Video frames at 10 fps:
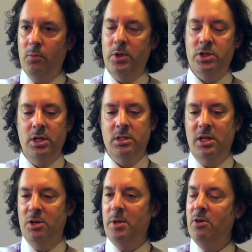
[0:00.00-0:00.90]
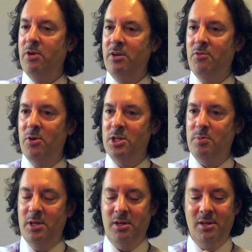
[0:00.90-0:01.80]
which is intermittent
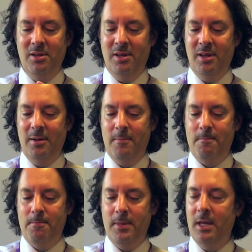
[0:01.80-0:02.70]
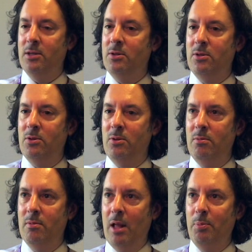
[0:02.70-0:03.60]
reinforcement, and
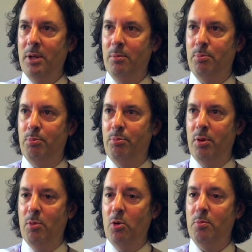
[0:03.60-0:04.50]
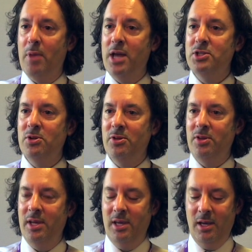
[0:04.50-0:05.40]
helping promote magical
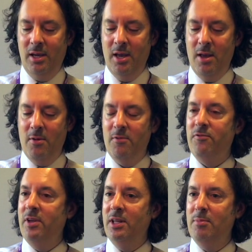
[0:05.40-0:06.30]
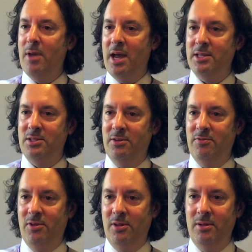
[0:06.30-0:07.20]
thinking, feeling
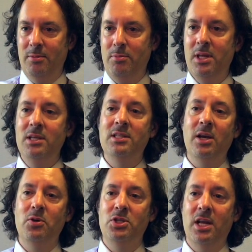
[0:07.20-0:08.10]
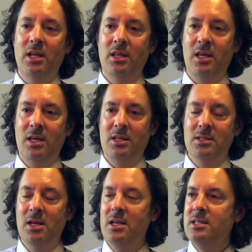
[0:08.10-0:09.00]
masterful, meeting psychogenic
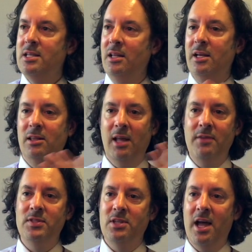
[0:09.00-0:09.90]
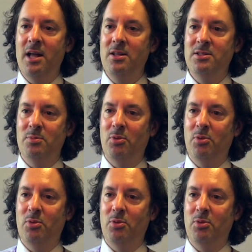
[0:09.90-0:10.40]
needs, selling lifestyles and